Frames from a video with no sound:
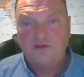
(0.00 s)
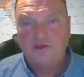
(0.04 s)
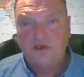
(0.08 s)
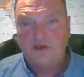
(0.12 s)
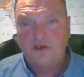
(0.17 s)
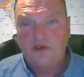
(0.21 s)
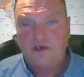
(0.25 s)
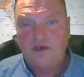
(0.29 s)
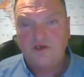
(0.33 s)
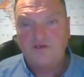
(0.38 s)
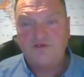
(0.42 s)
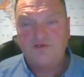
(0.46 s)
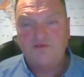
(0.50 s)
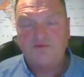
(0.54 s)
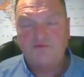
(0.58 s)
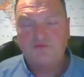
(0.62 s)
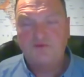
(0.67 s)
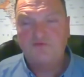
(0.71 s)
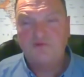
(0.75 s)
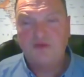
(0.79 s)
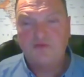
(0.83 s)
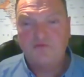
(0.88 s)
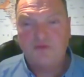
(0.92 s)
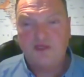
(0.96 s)
ask them
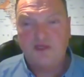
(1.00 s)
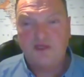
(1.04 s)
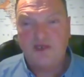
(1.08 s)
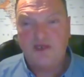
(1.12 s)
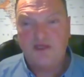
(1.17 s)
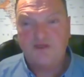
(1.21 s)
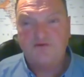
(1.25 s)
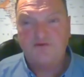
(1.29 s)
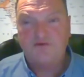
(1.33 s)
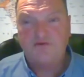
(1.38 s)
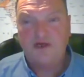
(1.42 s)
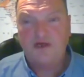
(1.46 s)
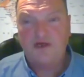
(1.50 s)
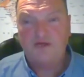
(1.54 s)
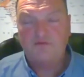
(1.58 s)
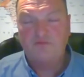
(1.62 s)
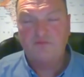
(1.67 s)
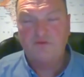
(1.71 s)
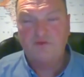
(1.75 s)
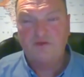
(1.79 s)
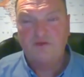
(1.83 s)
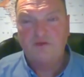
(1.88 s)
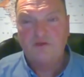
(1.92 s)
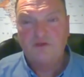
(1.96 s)
to rip that letter up
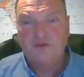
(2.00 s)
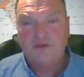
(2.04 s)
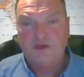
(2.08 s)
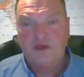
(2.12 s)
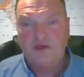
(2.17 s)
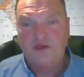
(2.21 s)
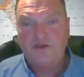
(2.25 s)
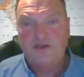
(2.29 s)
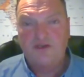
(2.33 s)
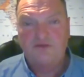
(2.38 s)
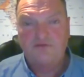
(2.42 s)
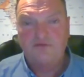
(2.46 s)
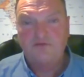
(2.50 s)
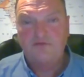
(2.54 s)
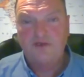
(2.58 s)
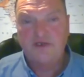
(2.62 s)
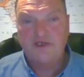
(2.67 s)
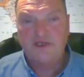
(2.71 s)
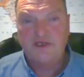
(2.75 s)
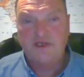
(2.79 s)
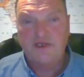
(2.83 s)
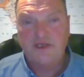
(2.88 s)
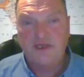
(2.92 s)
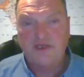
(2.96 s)
and never read
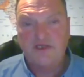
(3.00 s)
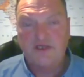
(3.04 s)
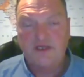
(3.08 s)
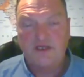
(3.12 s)
it again.